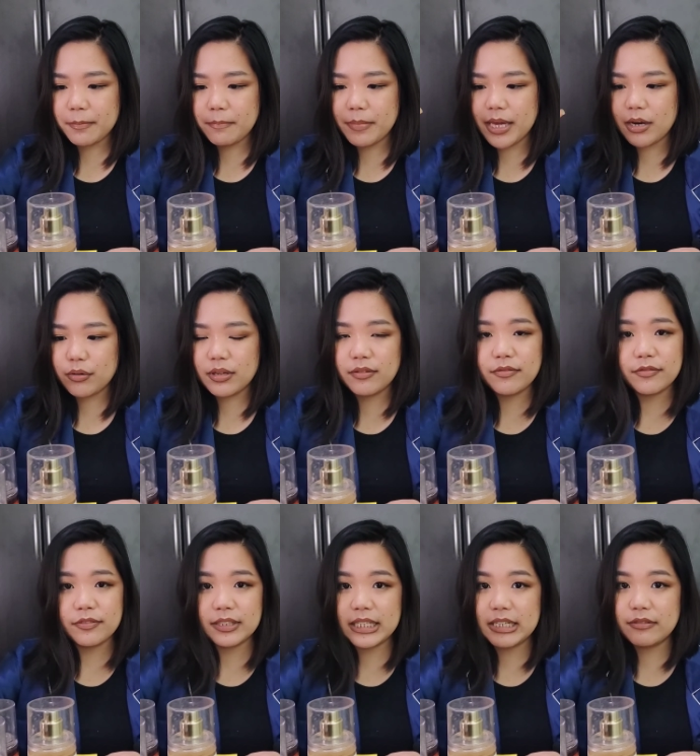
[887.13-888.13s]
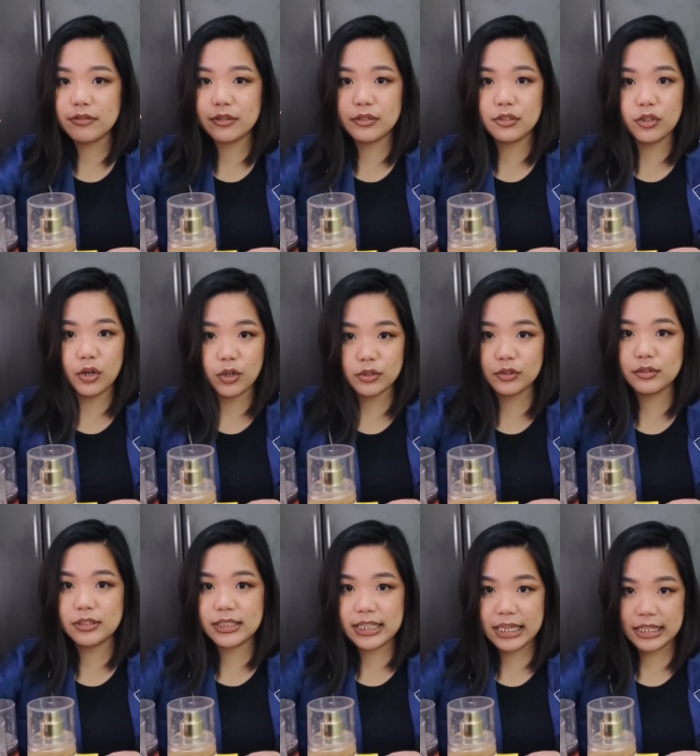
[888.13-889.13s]
berry flavored
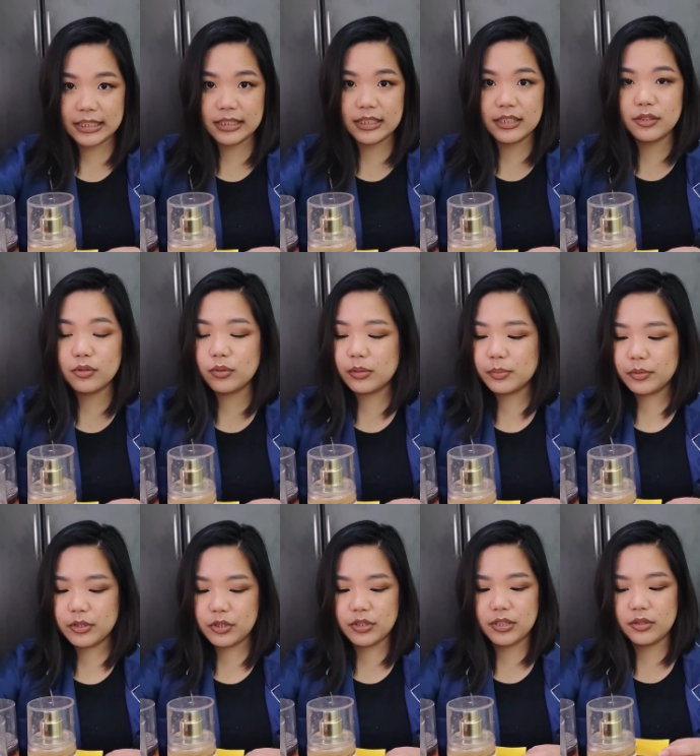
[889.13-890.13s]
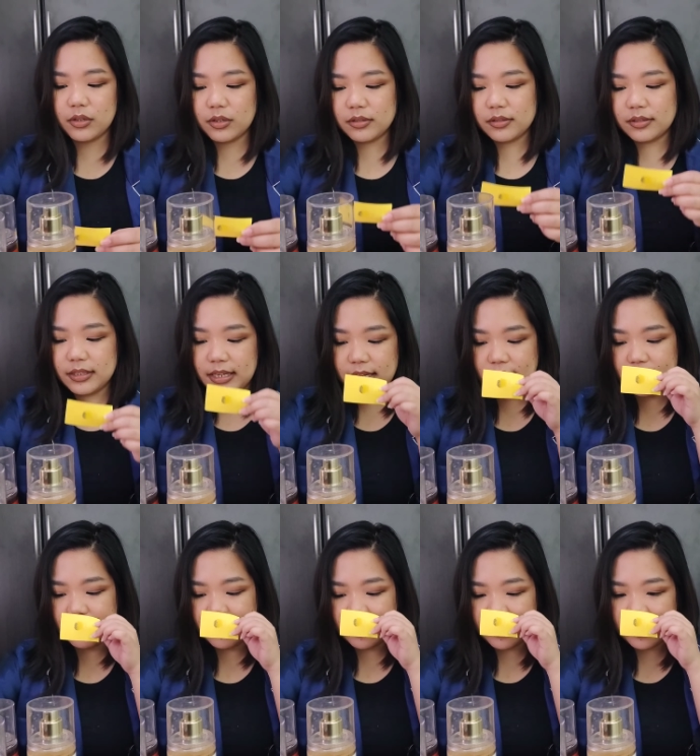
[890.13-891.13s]
cotton candy to appreciate cotton
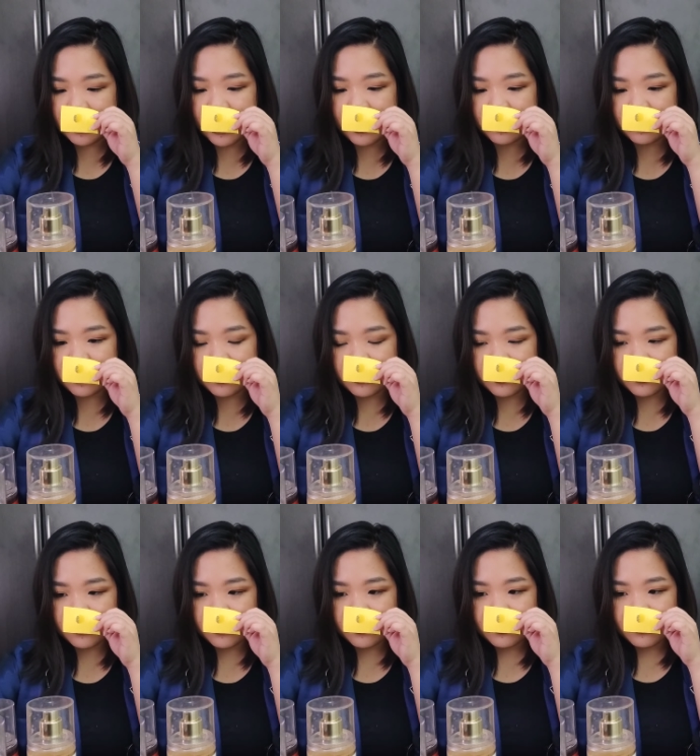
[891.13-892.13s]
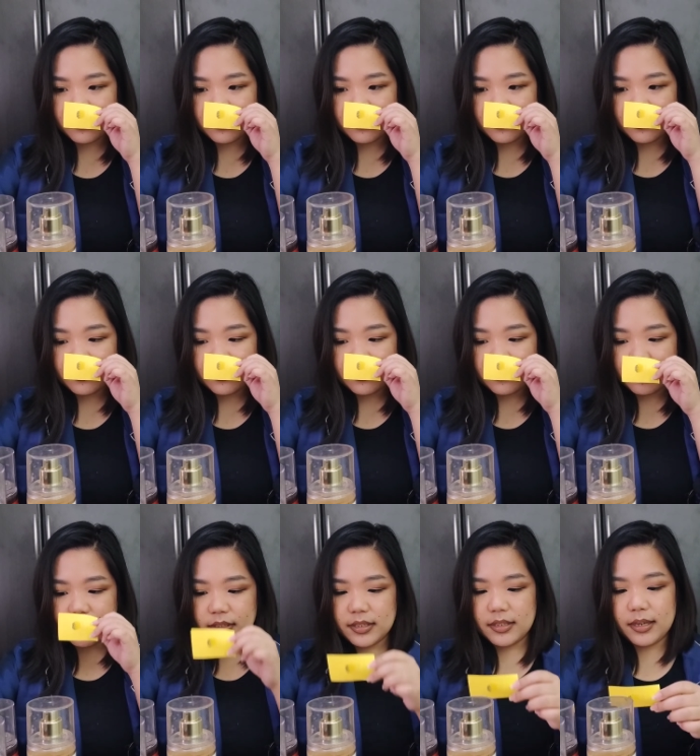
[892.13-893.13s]
candy clouds.
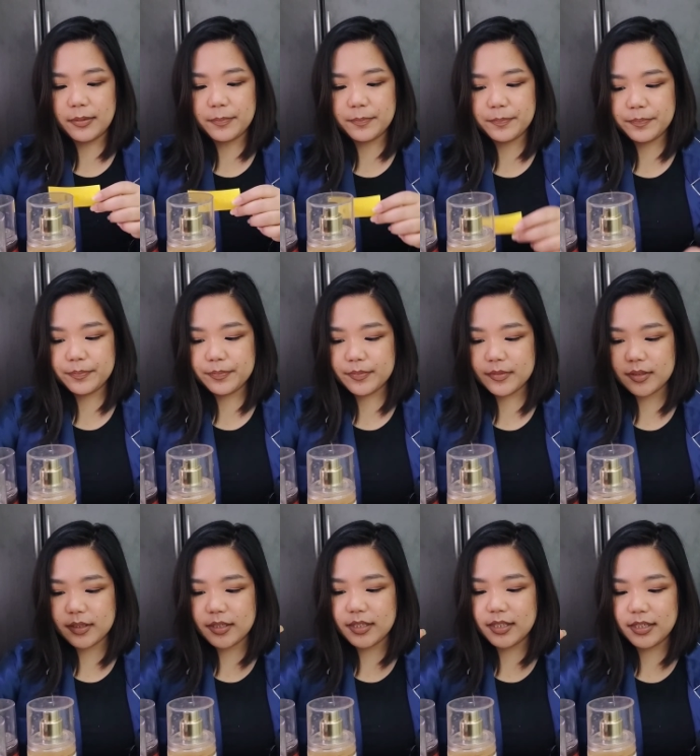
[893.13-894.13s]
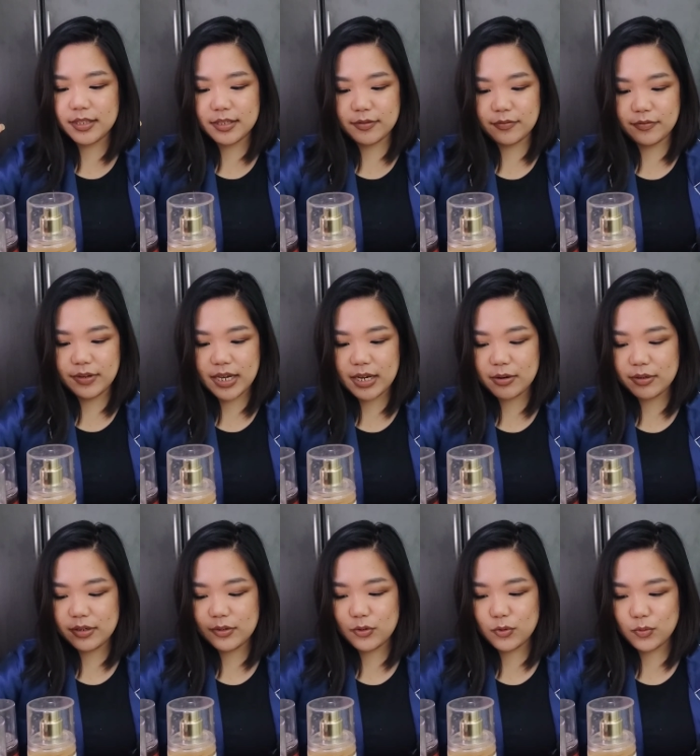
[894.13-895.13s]
Yeah, it's
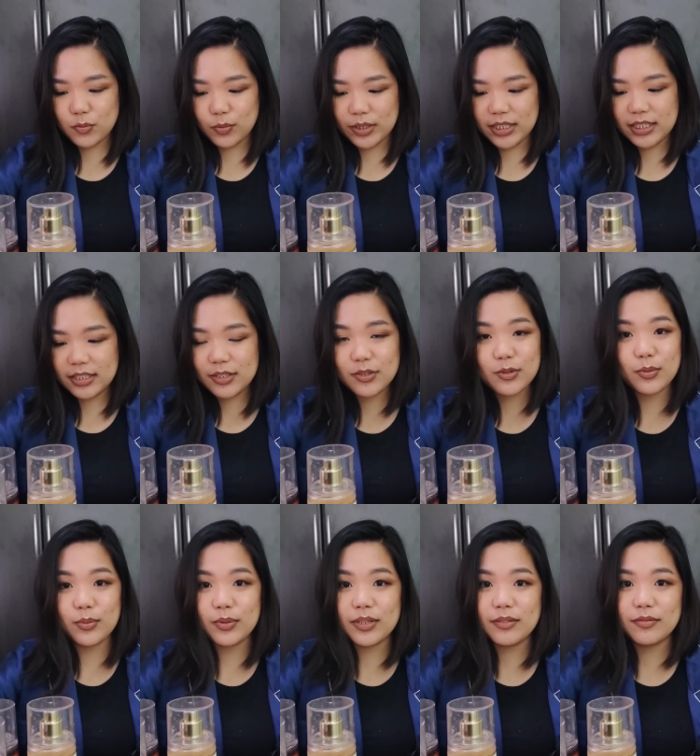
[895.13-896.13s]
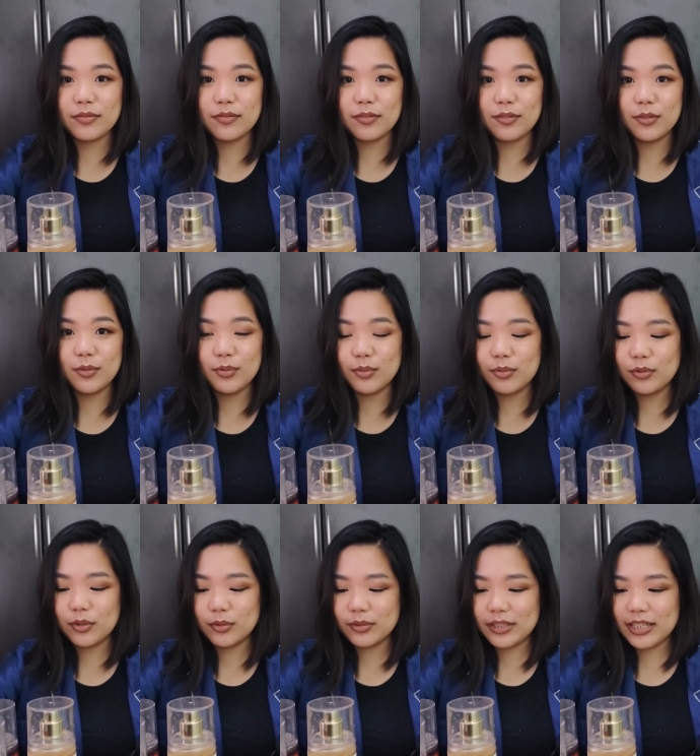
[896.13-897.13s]
very sweet. If you
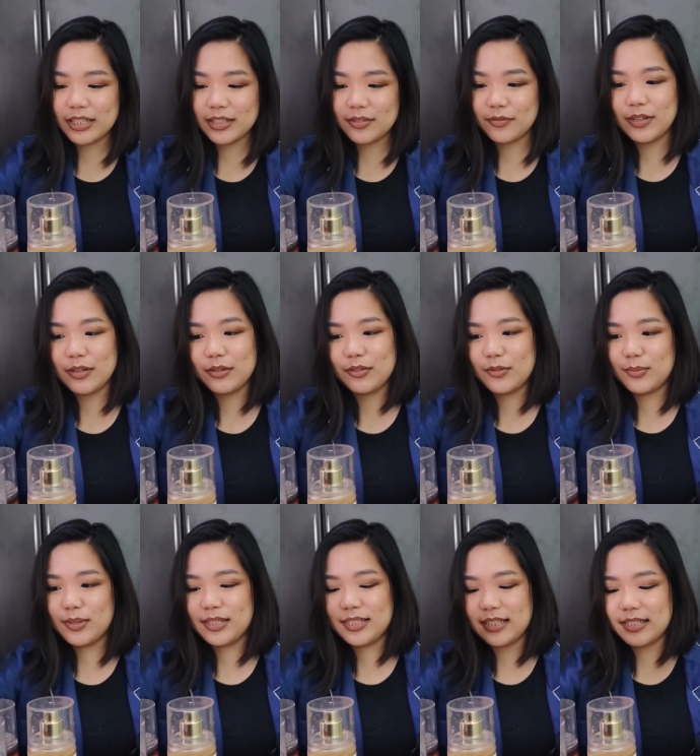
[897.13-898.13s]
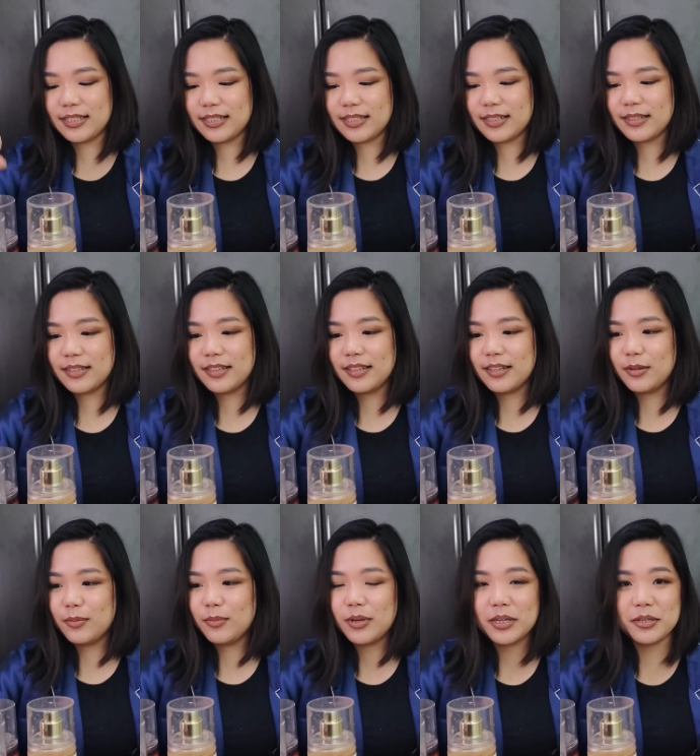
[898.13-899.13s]
don't like very sweet scents,
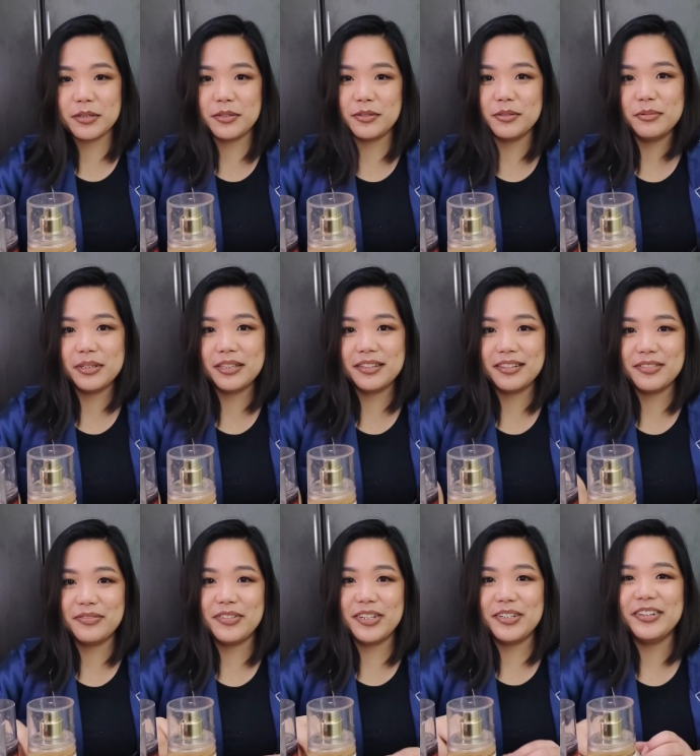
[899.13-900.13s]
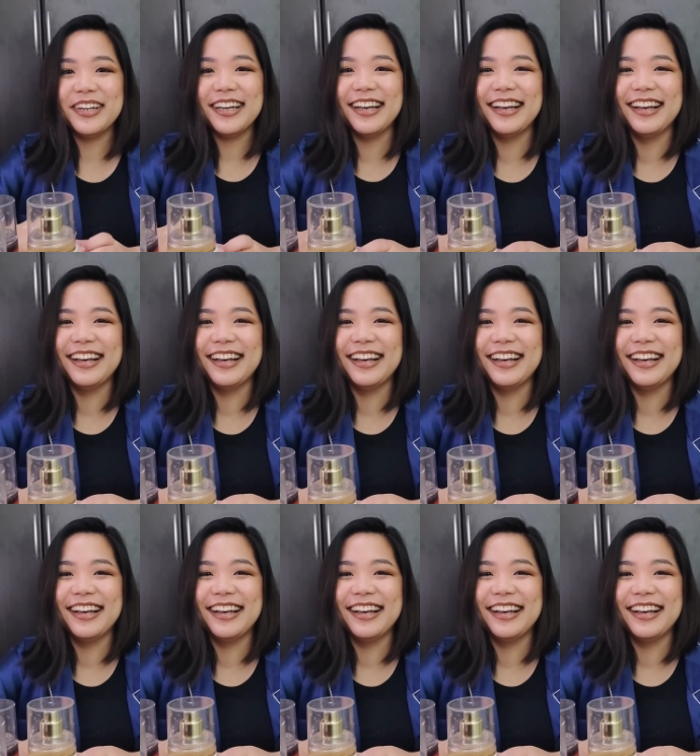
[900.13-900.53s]
What are you doing in this video?